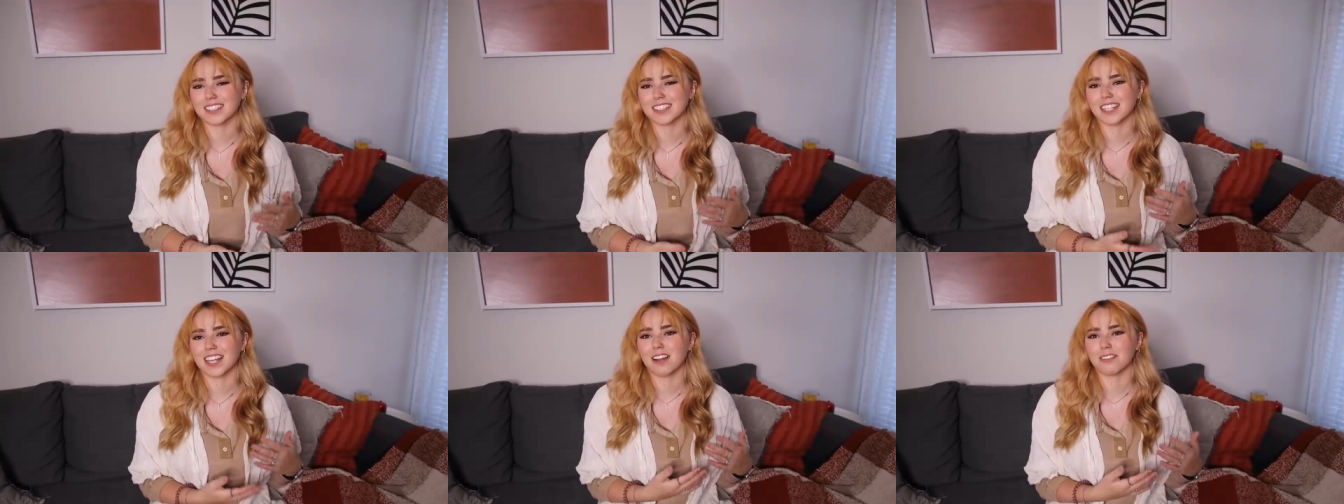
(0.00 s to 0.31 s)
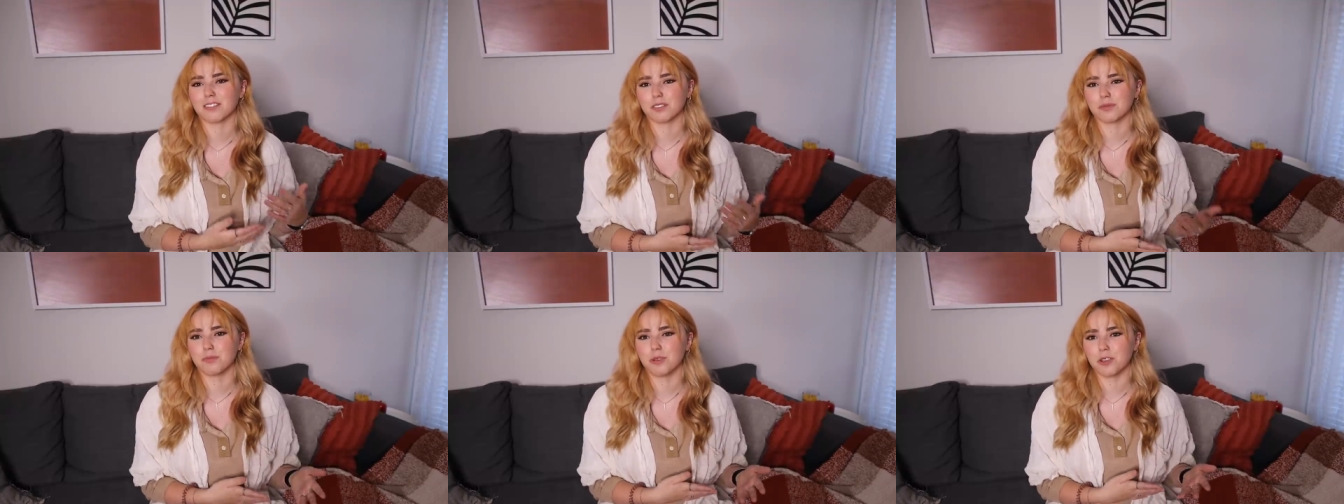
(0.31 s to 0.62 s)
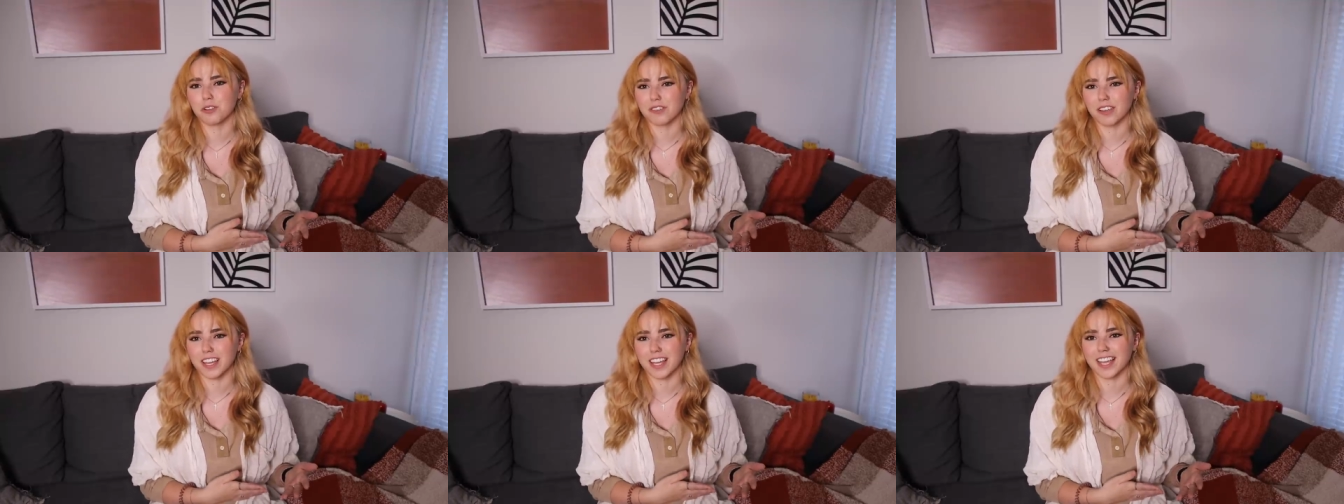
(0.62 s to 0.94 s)
said I was
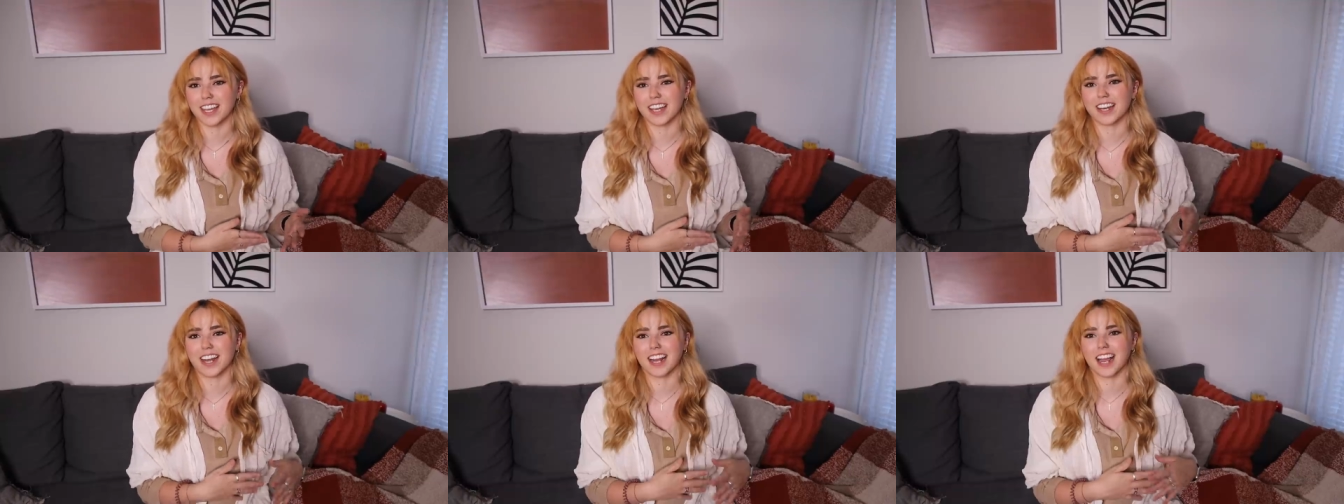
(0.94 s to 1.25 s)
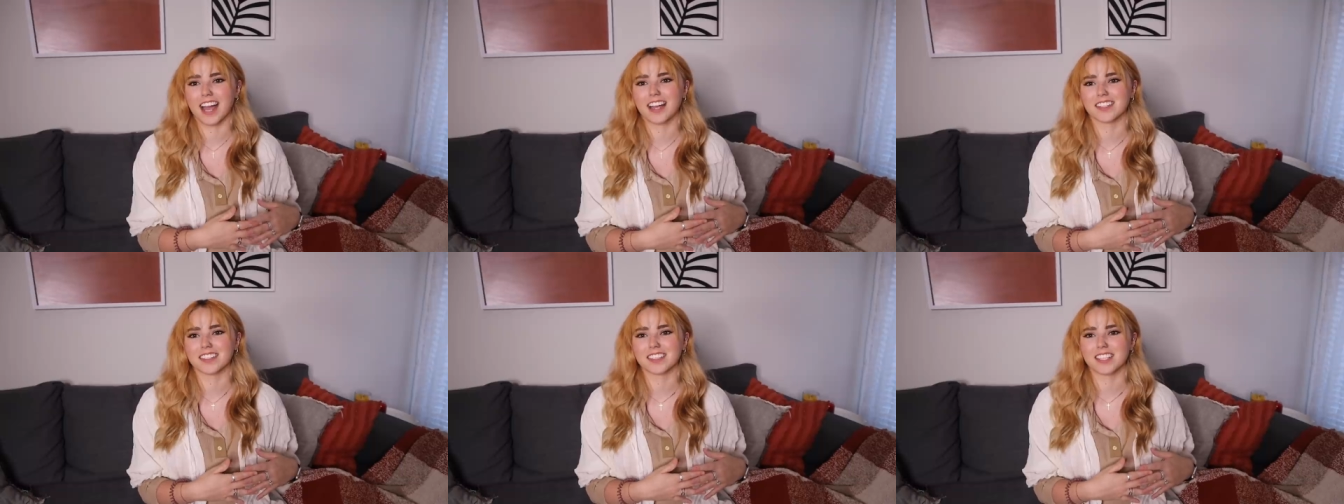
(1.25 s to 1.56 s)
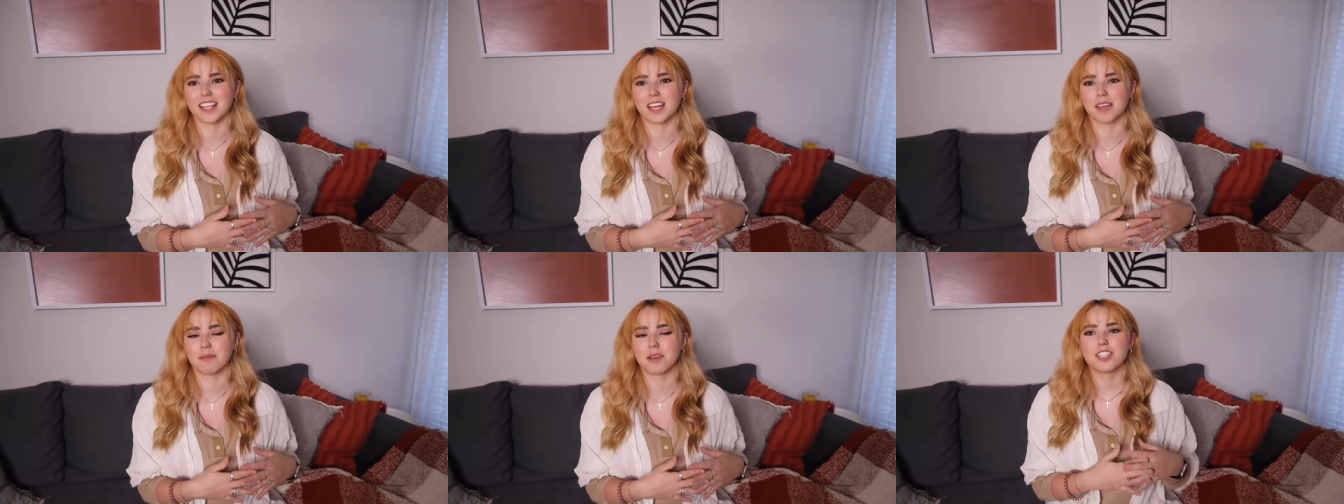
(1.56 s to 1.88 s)
moving and I asked
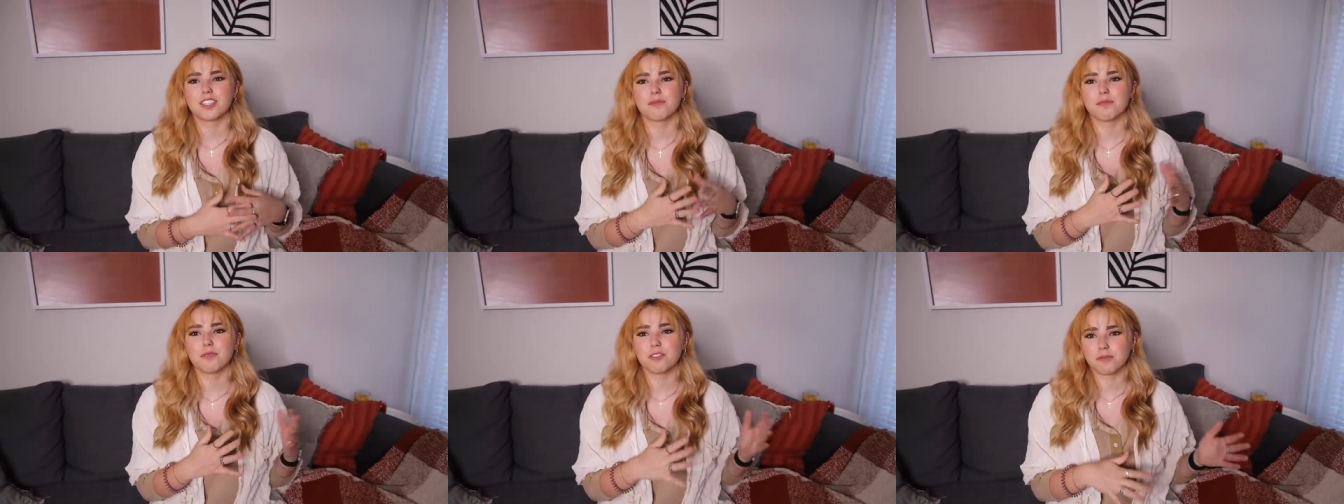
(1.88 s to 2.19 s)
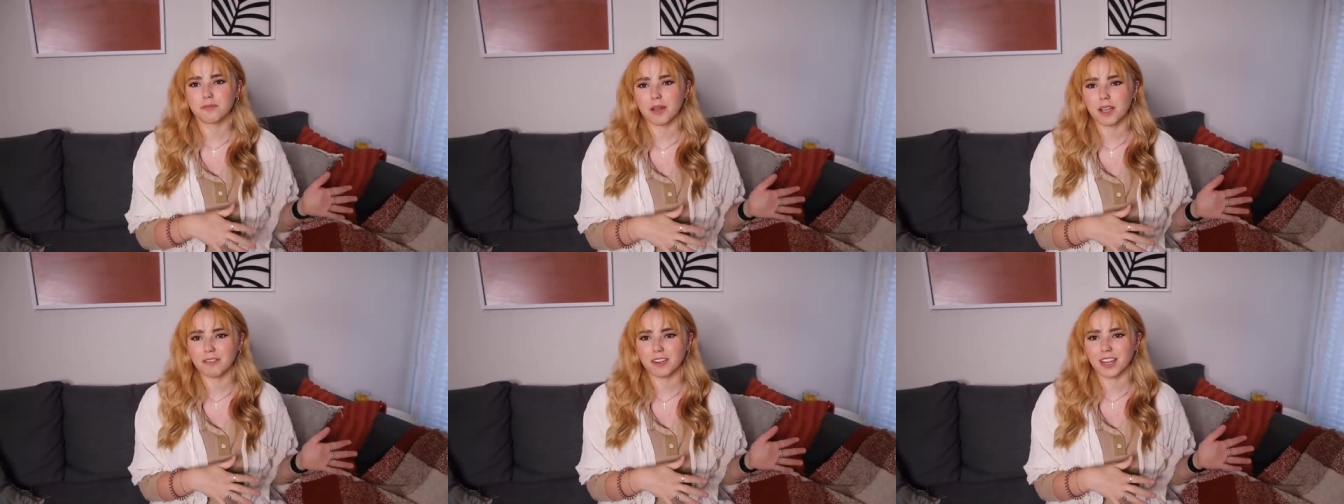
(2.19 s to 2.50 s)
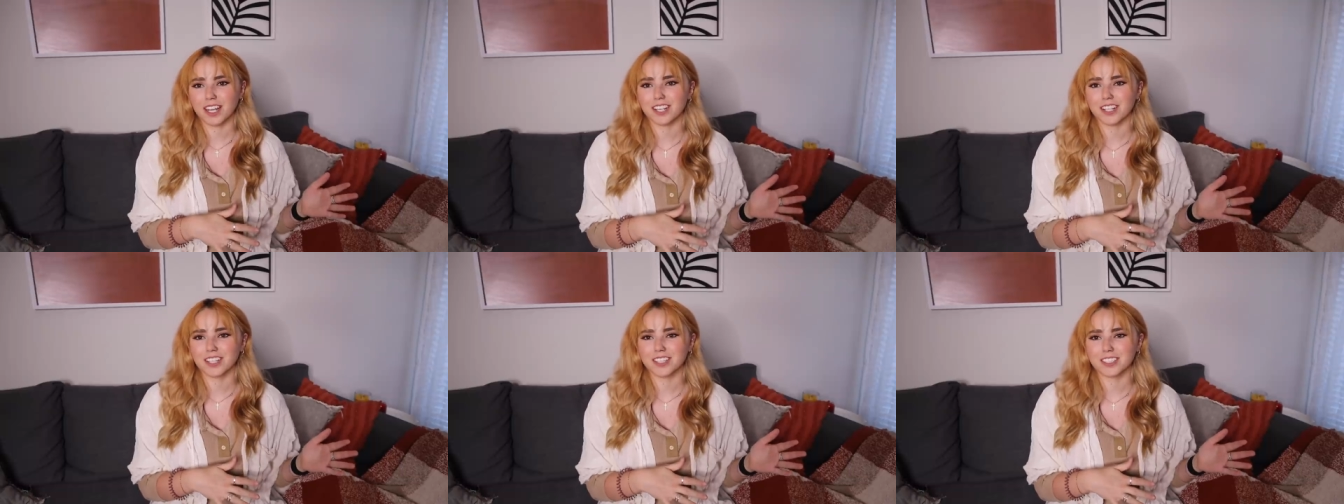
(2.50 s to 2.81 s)
them to move my
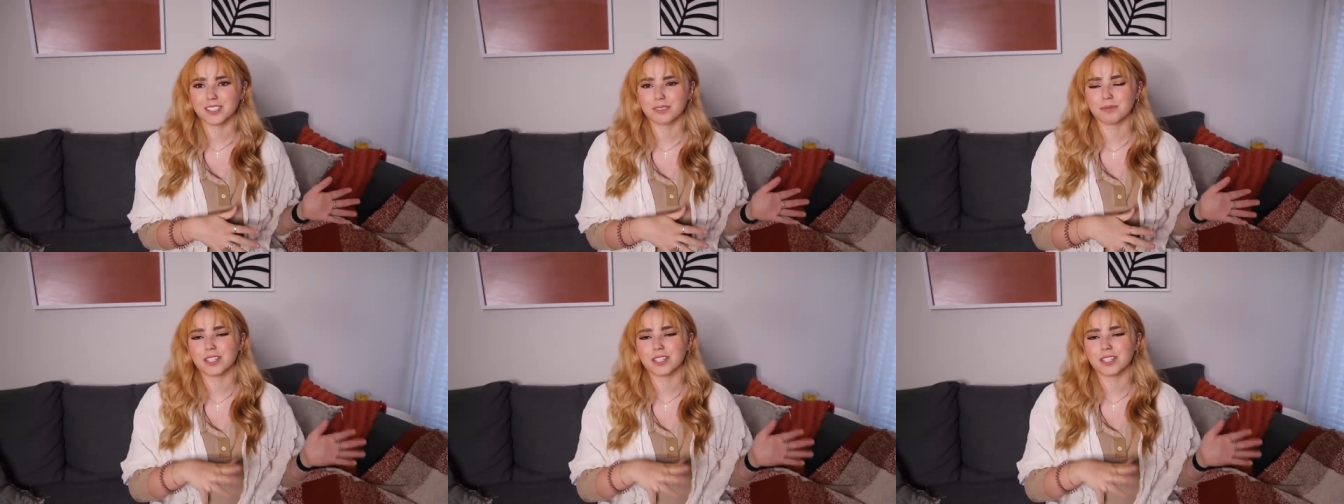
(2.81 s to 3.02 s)
records,